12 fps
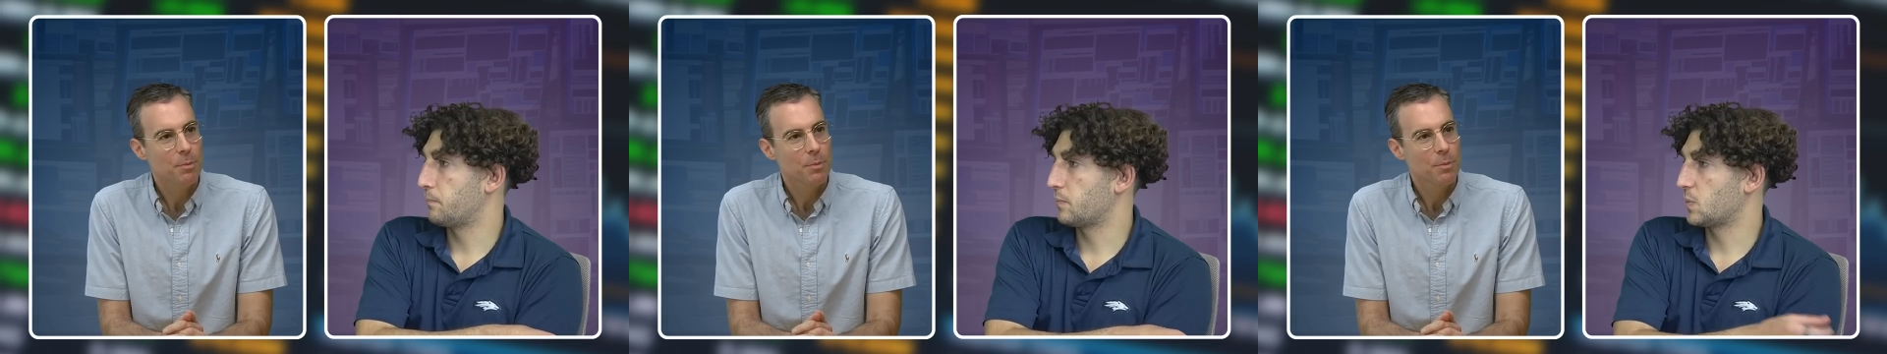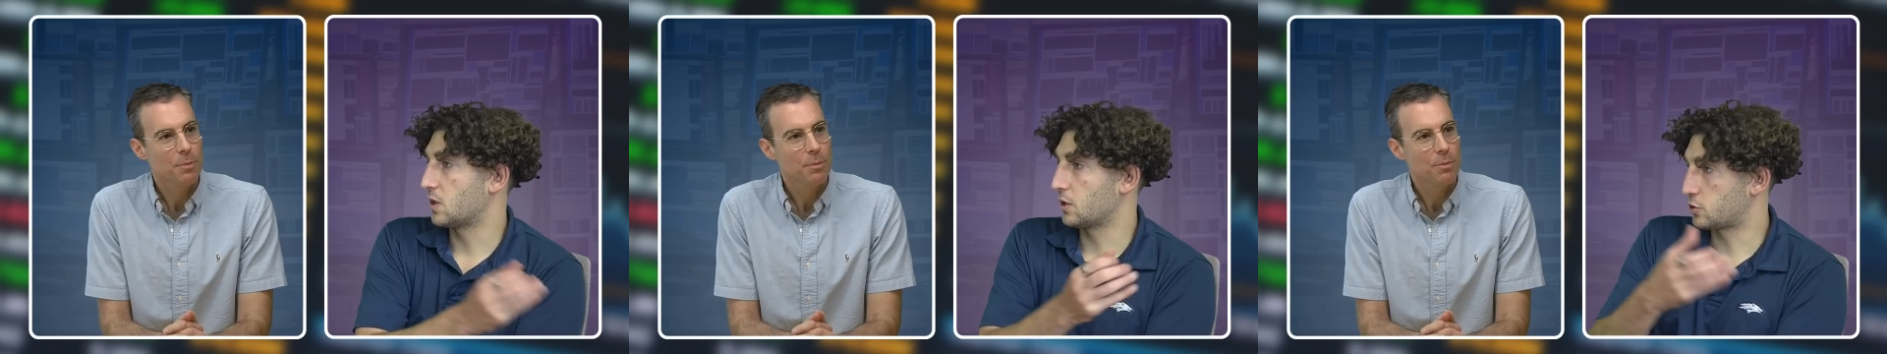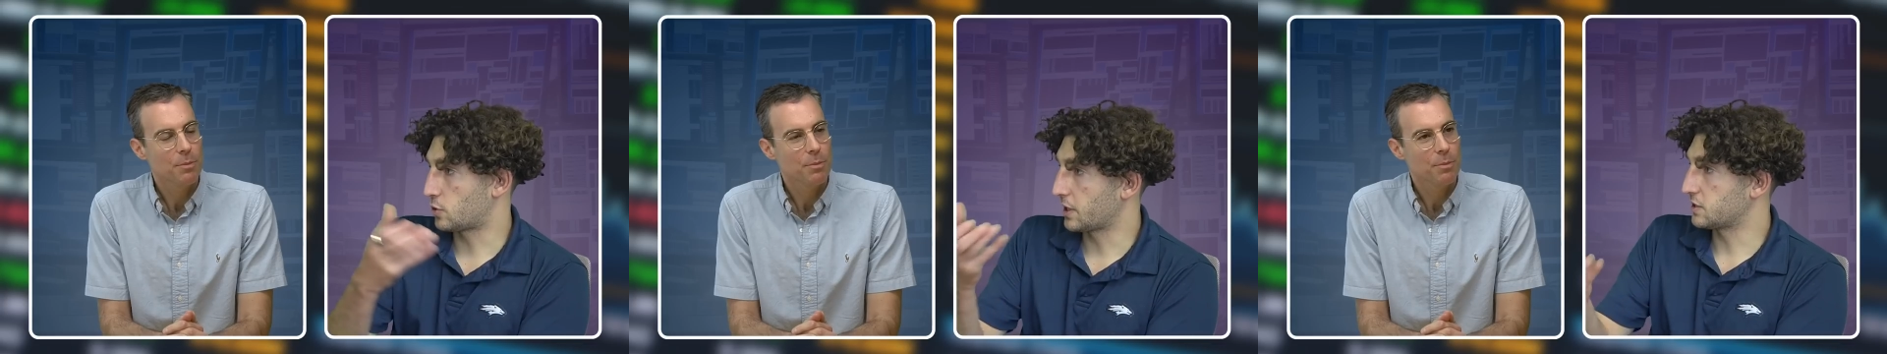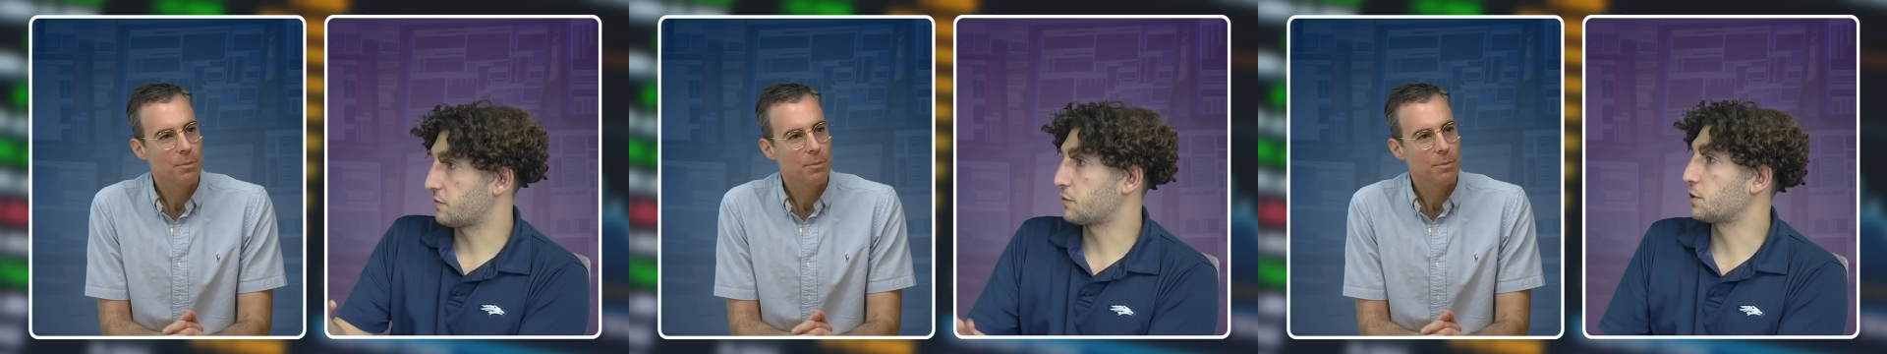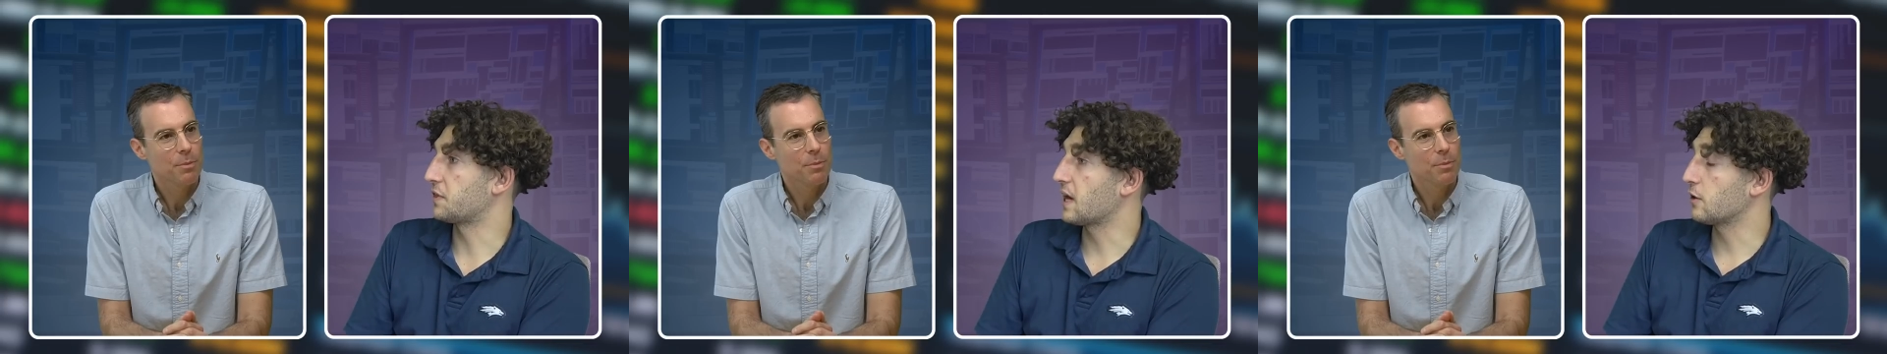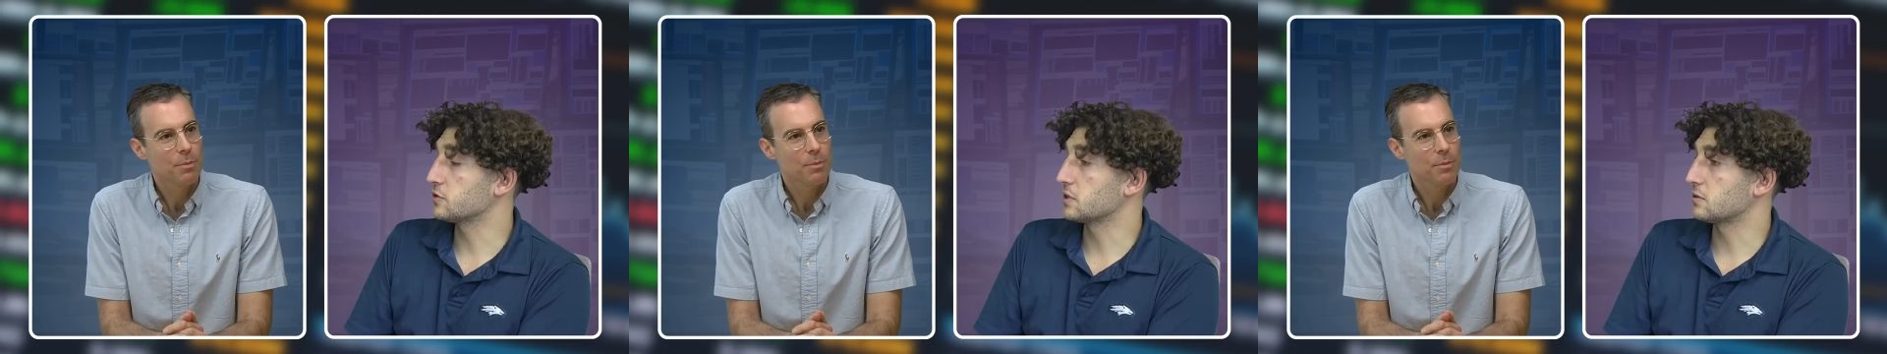Speaker 1: the trades of
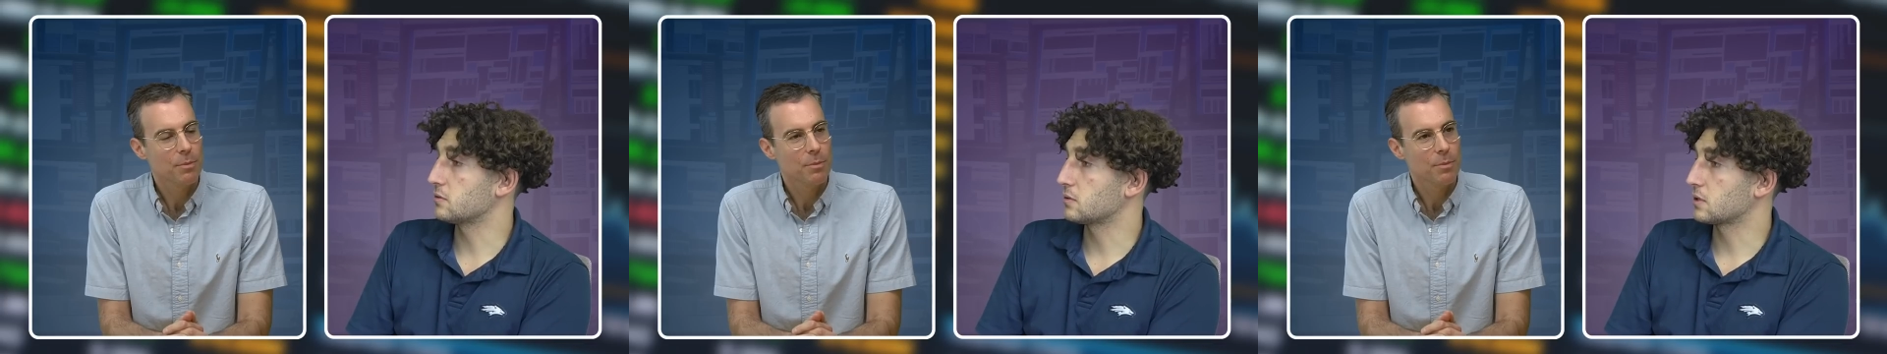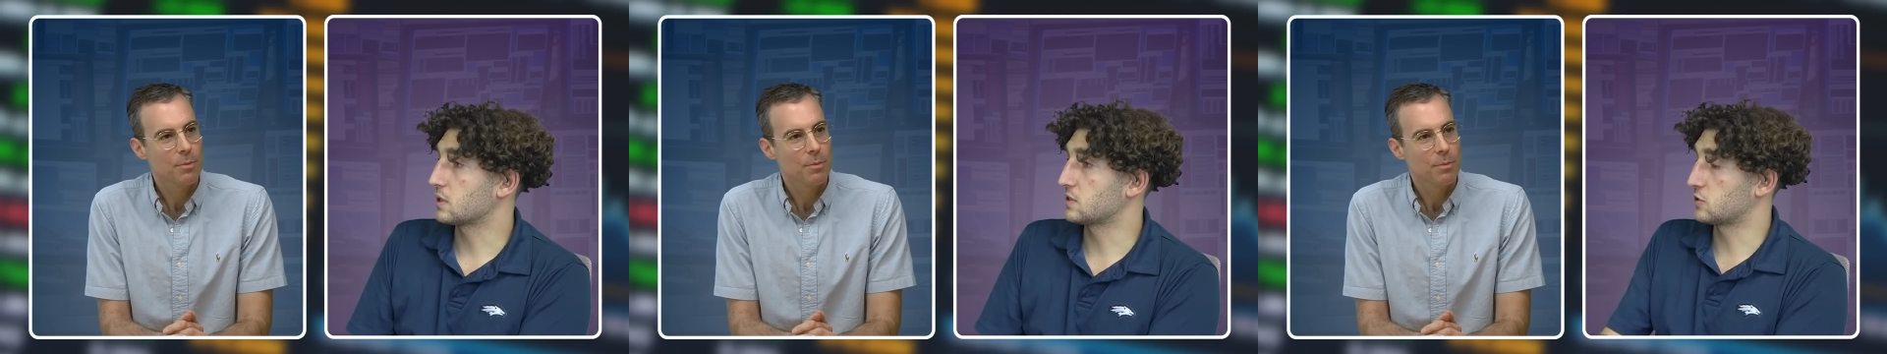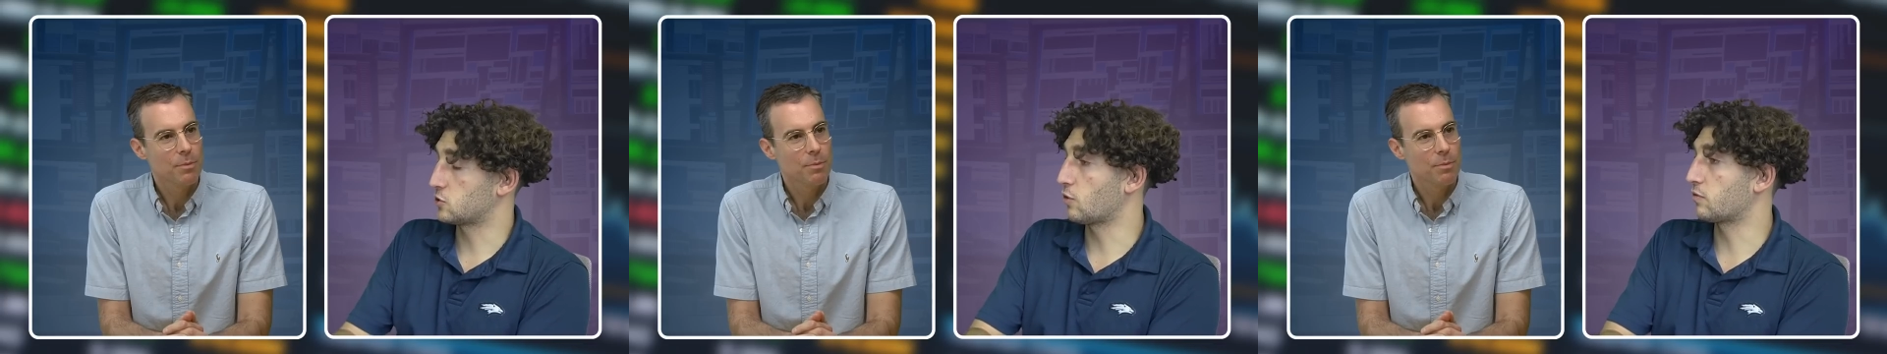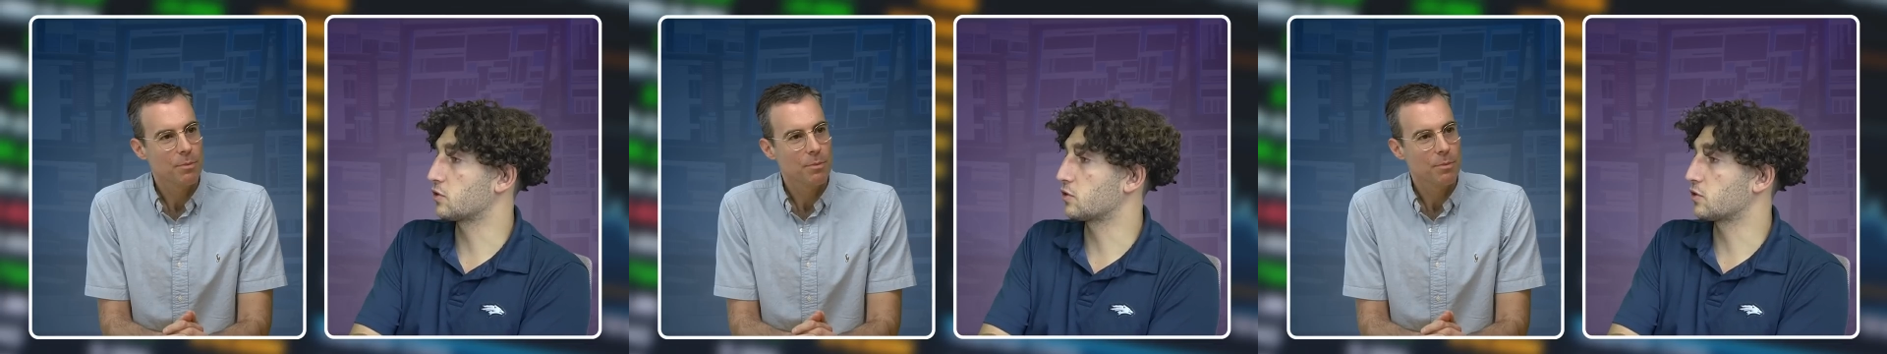3000 because it's over